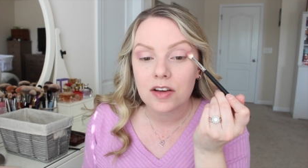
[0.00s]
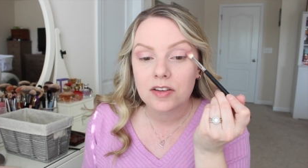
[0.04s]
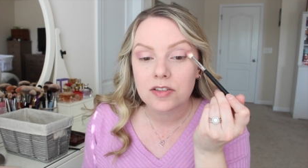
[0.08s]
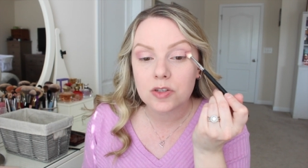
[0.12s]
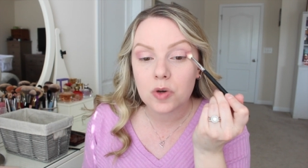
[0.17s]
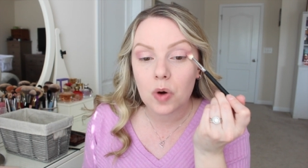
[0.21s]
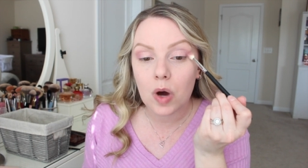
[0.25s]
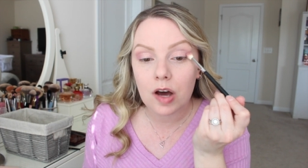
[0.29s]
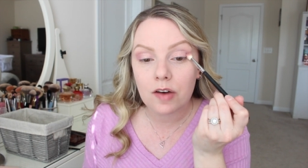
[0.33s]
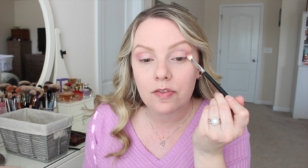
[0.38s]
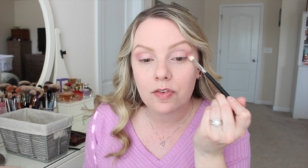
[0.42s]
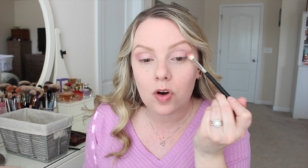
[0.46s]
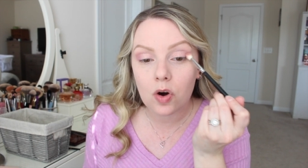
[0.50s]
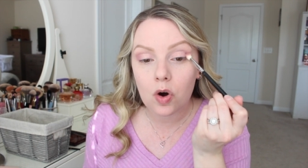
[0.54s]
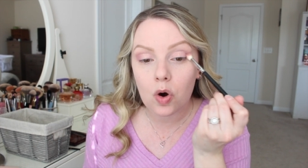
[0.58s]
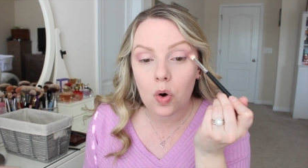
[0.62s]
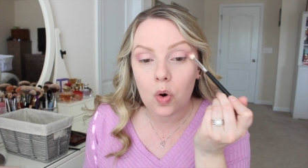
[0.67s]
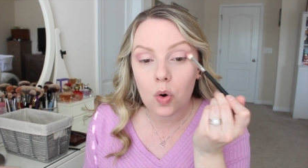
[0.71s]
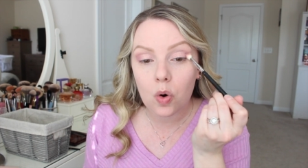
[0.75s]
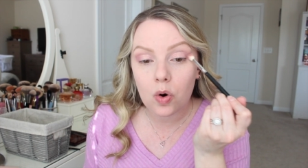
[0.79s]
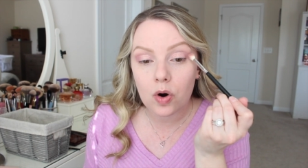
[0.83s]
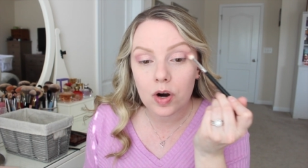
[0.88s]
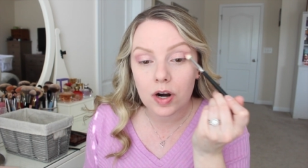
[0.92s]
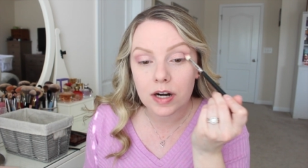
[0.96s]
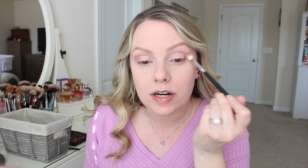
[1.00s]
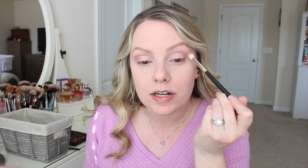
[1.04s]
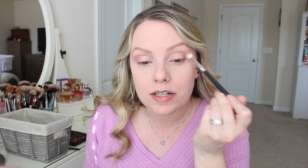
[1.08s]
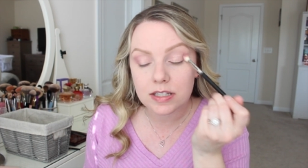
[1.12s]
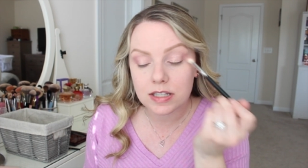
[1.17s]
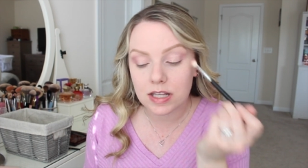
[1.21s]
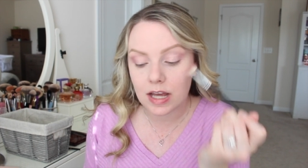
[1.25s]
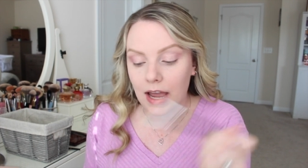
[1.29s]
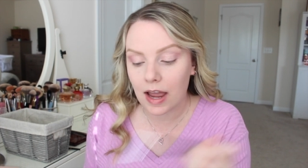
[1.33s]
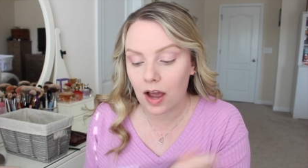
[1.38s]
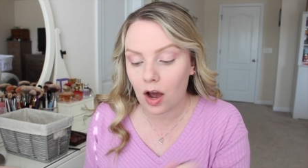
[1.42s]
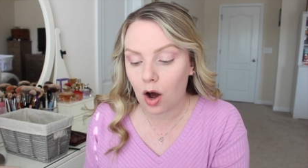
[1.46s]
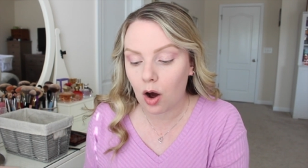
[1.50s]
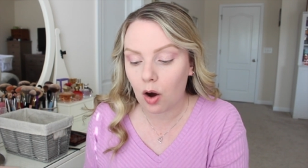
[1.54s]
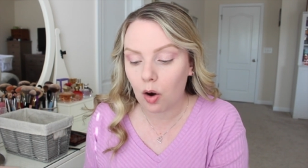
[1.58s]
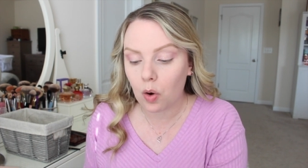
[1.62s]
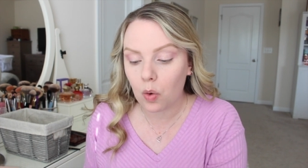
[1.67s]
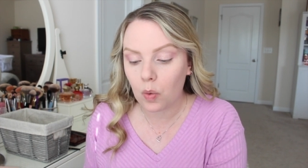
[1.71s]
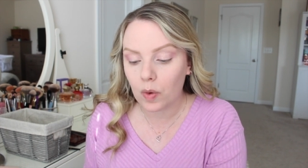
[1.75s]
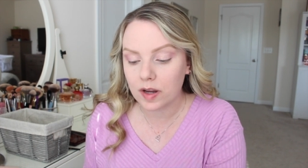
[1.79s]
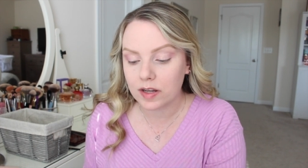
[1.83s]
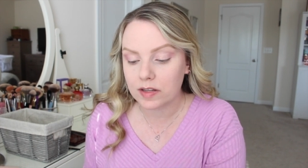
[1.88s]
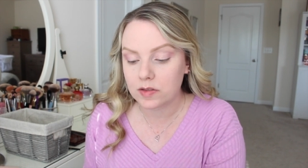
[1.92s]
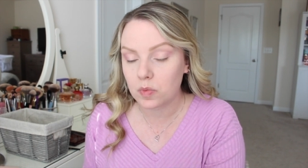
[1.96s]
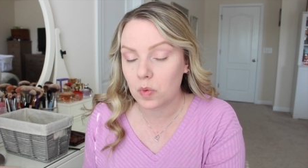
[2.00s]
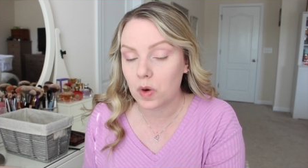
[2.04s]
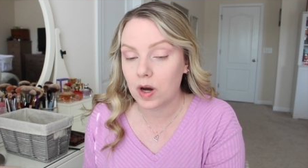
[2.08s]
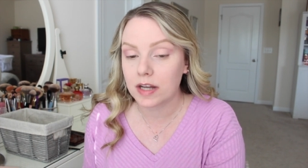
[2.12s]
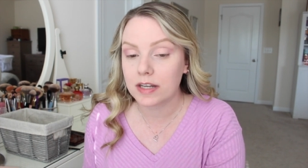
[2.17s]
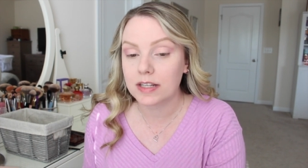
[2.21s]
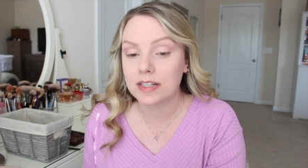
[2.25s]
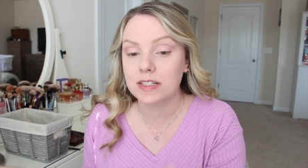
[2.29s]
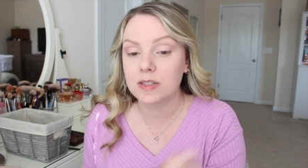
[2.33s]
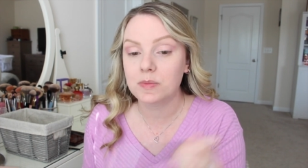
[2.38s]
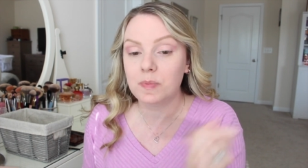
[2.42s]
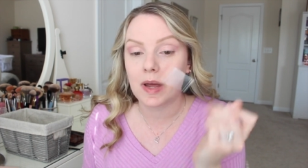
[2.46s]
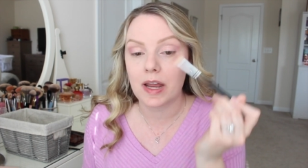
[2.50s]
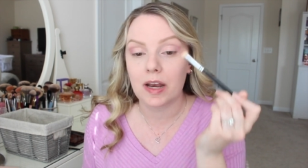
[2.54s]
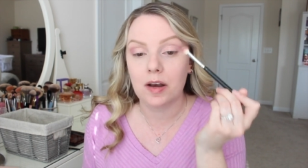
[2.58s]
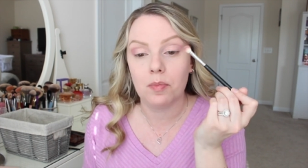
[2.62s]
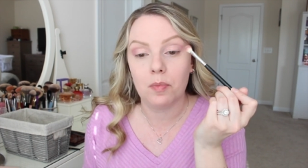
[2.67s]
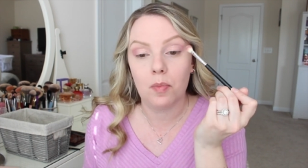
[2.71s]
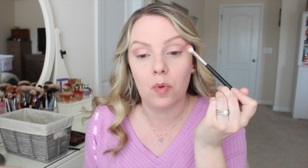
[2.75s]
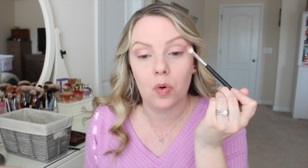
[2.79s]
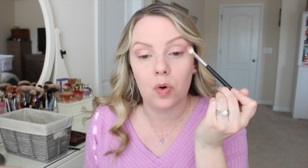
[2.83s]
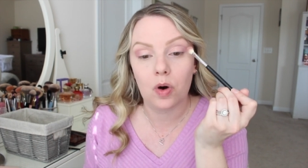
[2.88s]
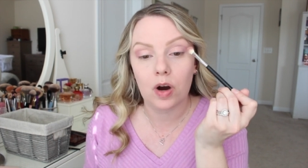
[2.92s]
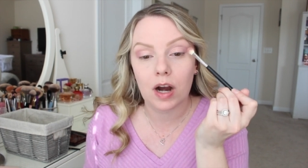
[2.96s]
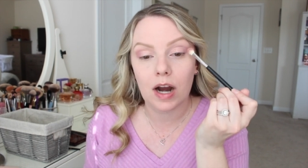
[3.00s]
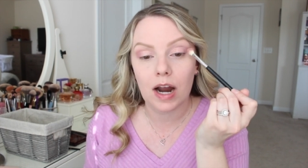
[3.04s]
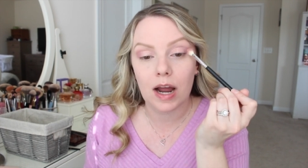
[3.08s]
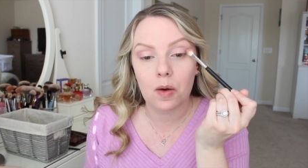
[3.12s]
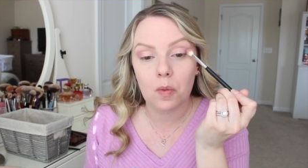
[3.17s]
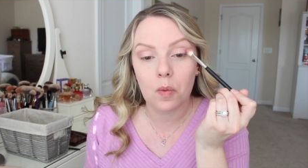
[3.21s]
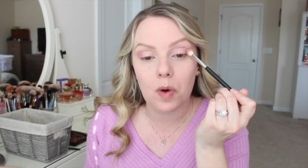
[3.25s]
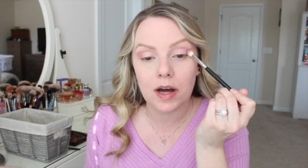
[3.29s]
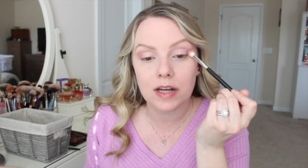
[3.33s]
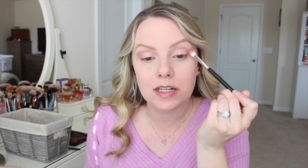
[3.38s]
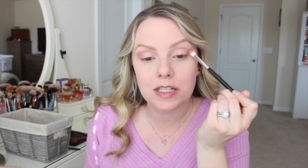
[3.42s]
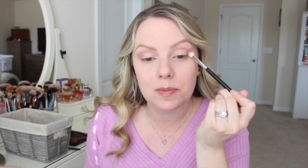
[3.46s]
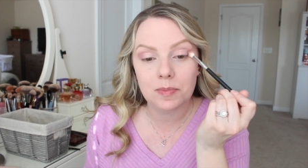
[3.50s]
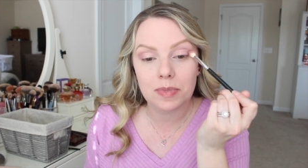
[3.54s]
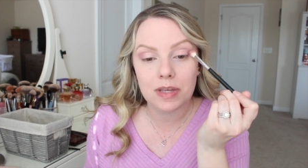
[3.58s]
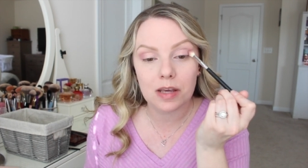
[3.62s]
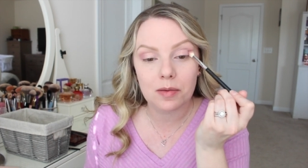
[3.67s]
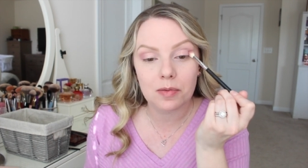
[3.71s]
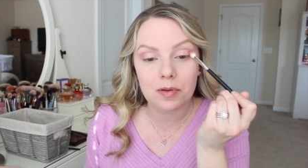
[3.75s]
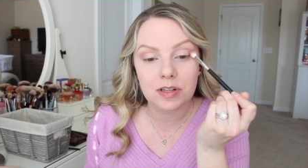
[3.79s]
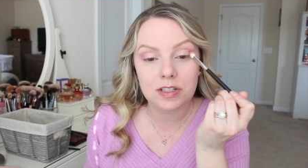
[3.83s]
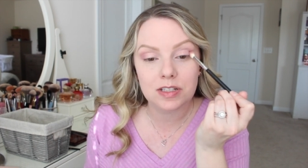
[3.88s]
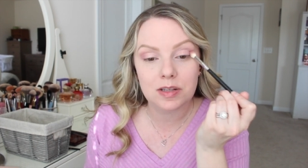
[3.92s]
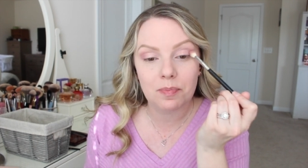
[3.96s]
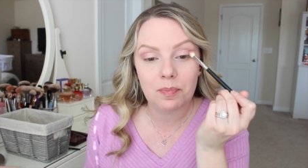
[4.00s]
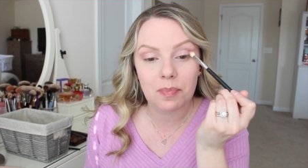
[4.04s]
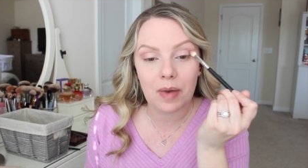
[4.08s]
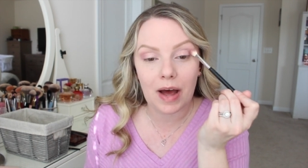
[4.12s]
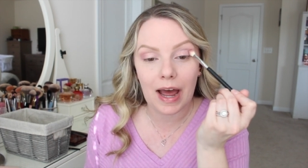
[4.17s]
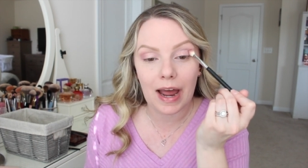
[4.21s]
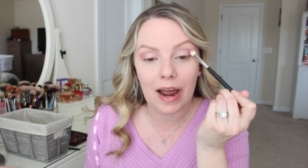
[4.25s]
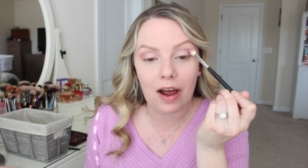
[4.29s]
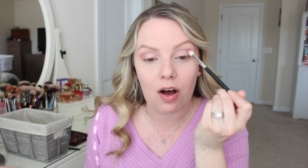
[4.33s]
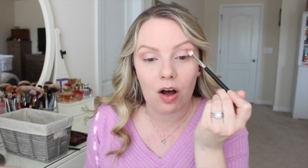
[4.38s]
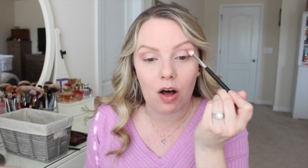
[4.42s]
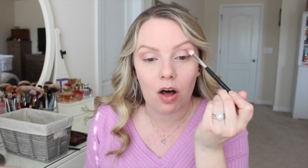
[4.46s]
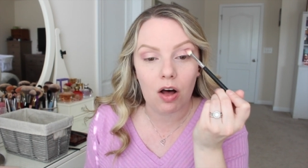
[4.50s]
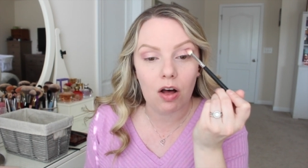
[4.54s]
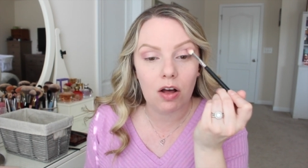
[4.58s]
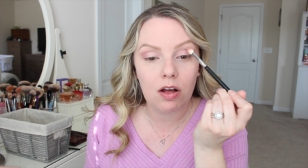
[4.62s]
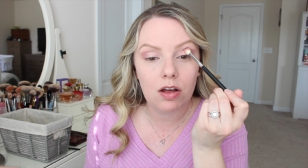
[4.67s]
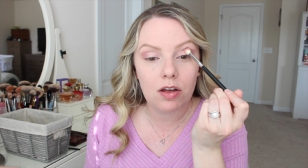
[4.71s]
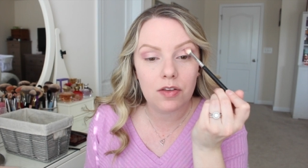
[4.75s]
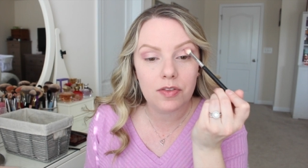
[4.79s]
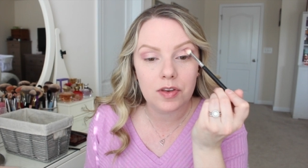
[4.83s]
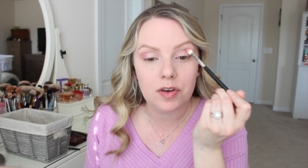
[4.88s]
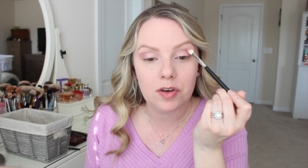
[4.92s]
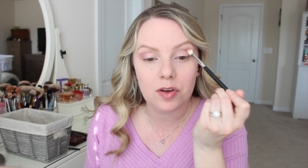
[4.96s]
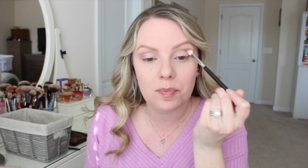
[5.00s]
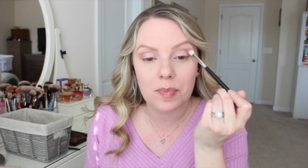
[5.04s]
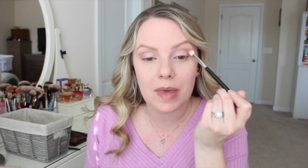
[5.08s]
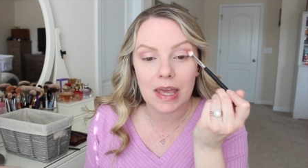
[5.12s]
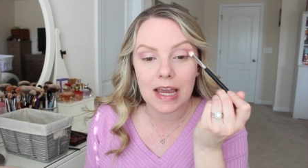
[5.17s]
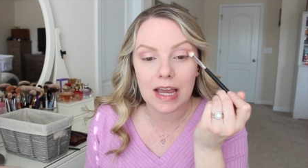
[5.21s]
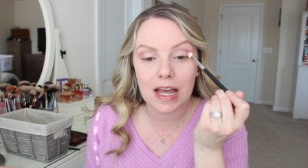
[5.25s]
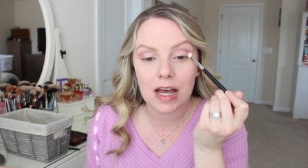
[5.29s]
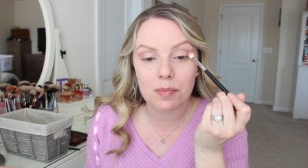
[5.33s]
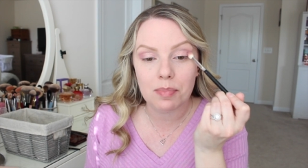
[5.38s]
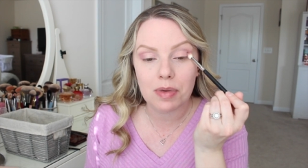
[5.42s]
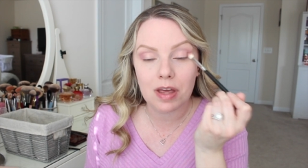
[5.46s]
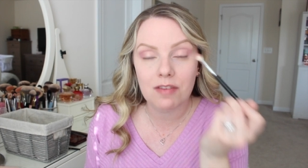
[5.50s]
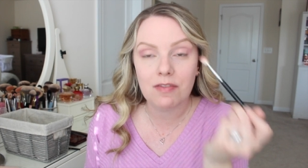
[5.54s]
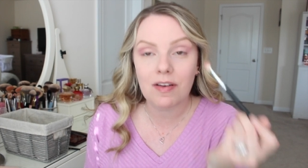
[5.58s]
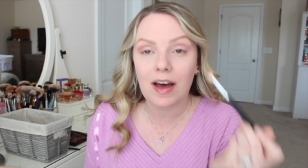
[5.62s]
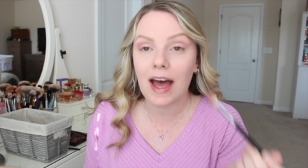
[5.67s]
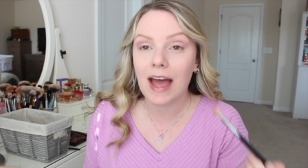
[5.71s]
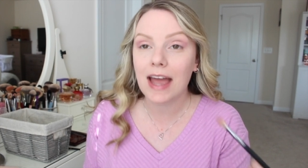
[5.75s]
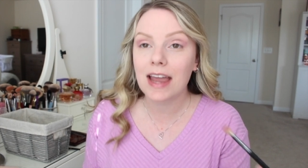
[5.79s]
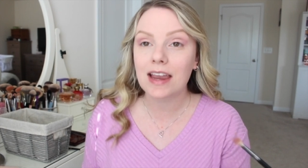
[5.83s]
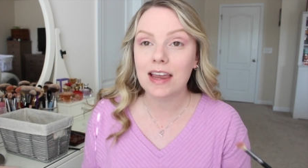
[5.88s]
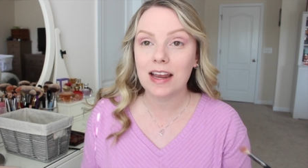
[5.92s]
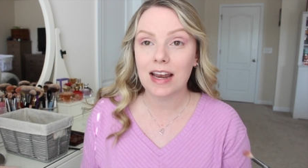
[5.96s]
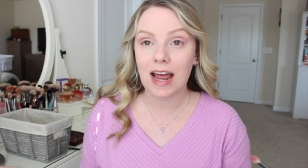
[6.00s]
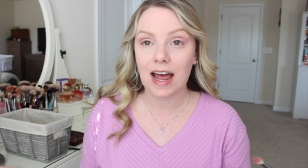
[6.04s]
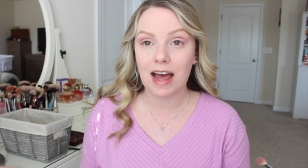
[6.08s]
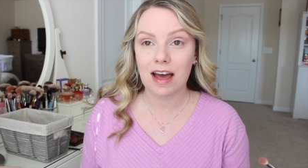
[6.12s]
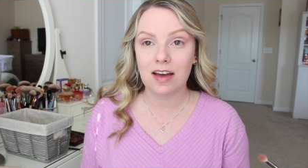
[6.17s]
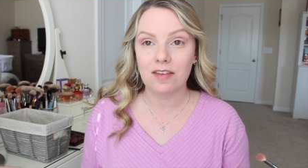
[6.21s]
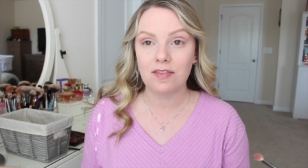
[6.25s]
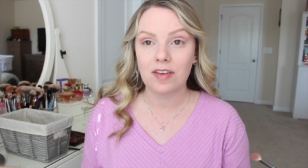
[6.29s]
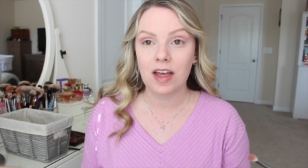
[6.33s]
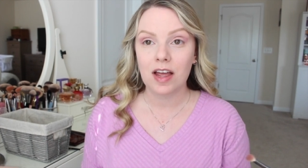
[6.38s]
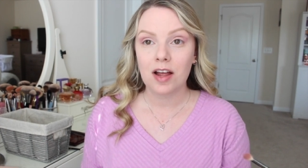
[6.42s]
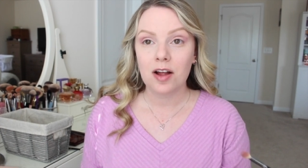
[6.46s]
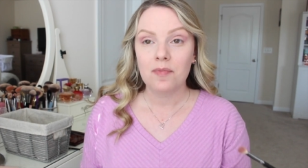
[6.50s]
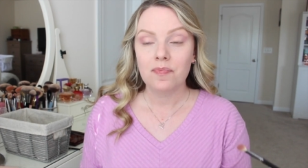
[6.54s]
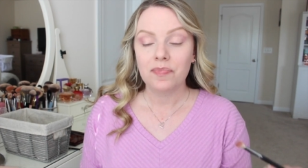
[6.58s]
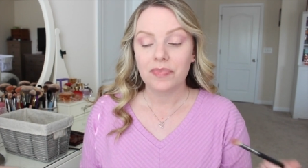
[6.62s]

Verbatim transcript: So of course, I always want to spend more. I want to be able to buy all the new makeup. If I could have